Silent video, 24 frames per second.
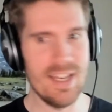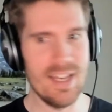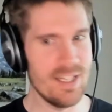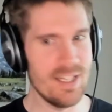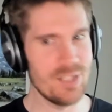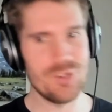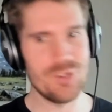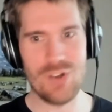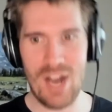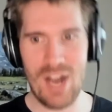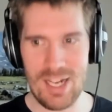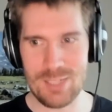It
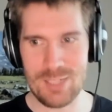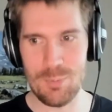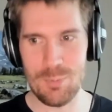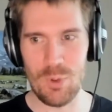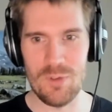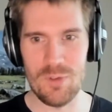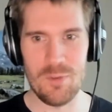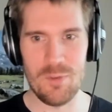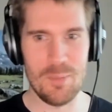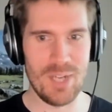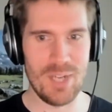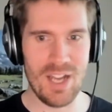is
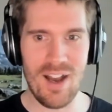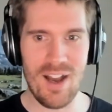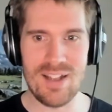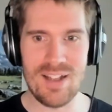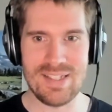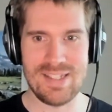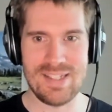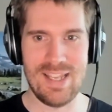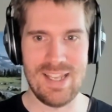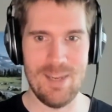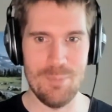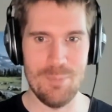tractable from a
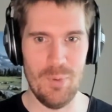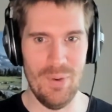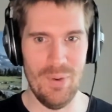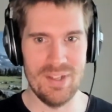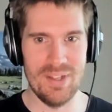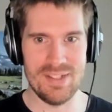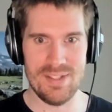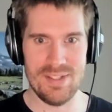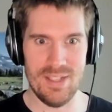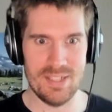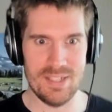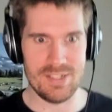cost
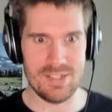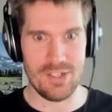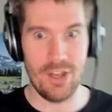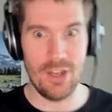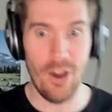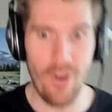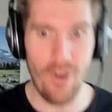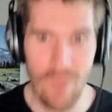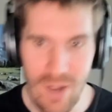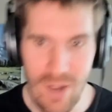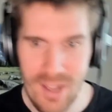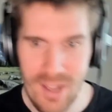standpoint. So let's go.